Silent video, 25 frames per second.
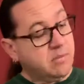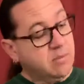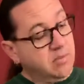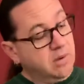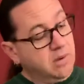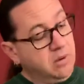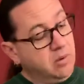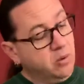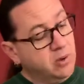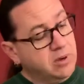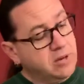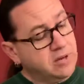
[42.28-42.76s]

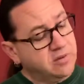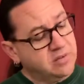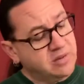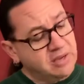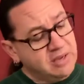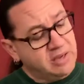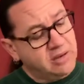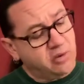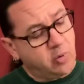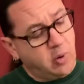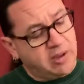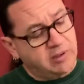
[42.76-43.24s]
We're going to sing it
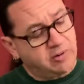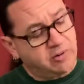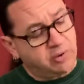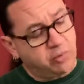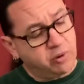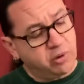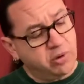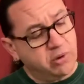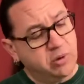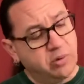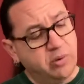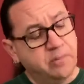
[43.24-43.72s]
twice
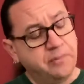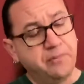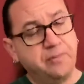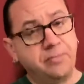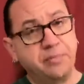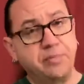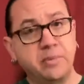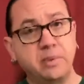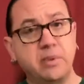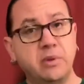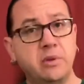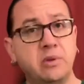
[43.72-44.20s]
through.
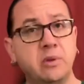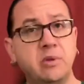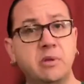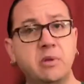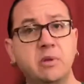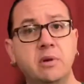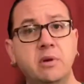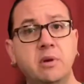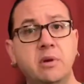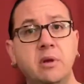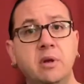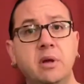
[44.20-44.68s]

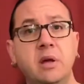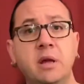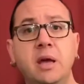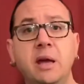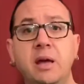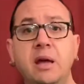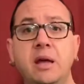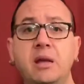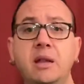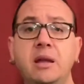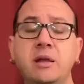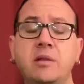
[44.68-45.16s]

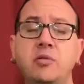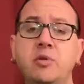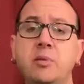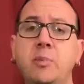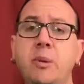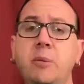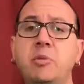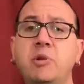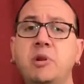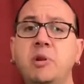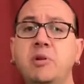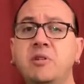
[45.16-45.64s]
And let's
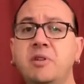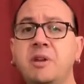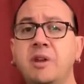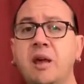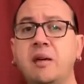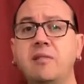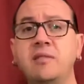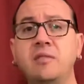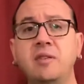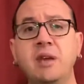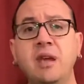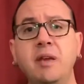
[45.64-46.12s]
remember to use a nice
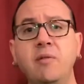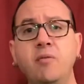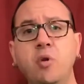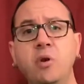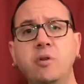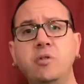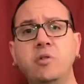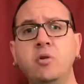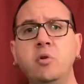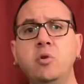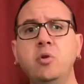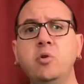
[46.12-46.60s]
singing voice.
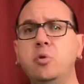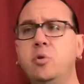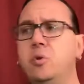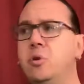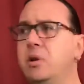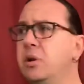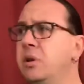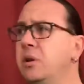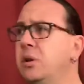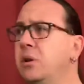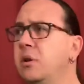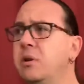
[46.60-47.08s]
Ooh,
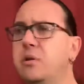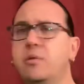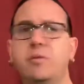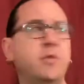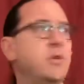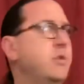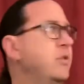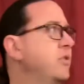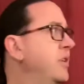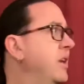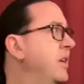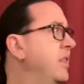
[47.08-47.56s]

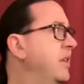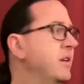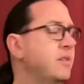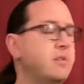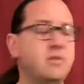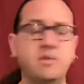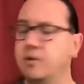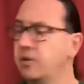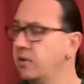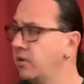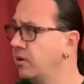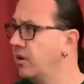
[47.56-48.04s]
first say this.
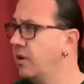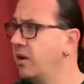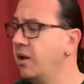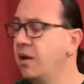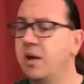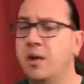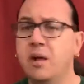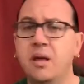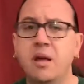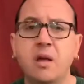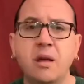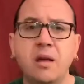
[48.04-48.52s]

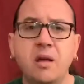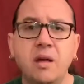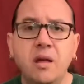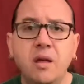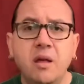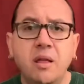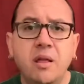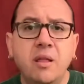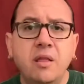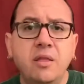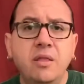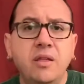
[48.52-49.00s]

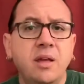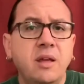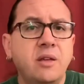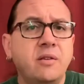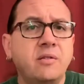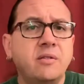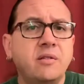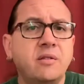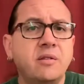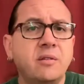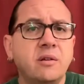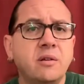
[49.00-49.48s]

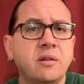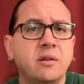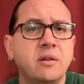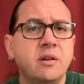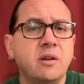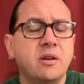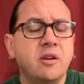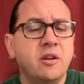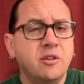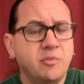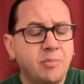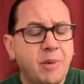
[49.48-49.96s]
This
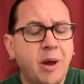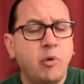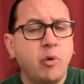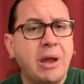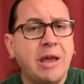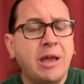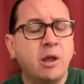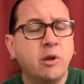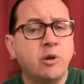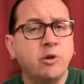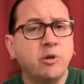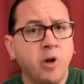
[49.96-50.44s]
is my
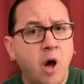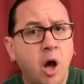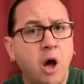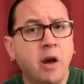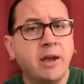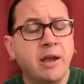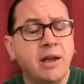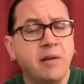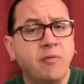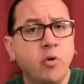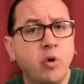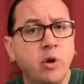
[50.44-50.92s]
regular
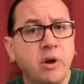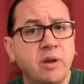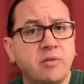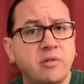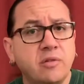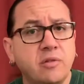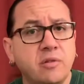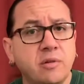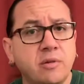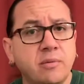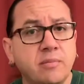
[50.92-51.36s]
talking voice.